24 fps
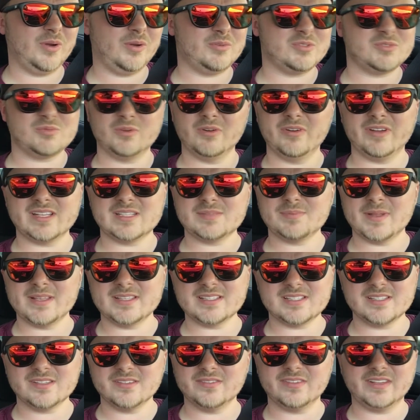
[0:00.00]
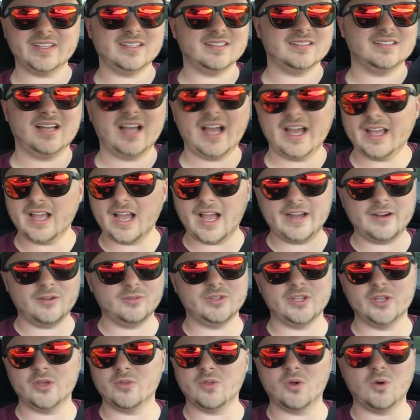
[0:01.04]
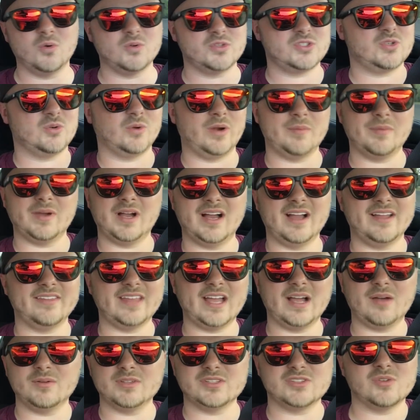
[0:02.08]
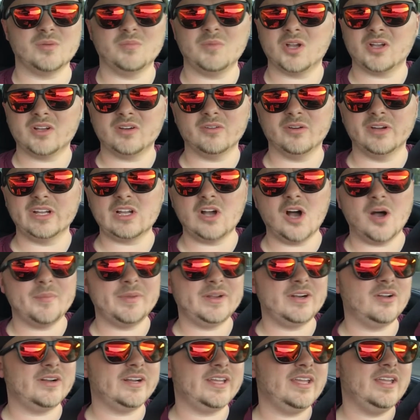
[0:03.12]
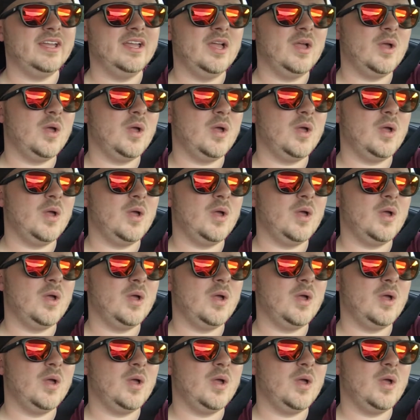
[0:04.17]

It was really expensive, and I don't know the whole story behind that one, so I'm not going to really comment on it.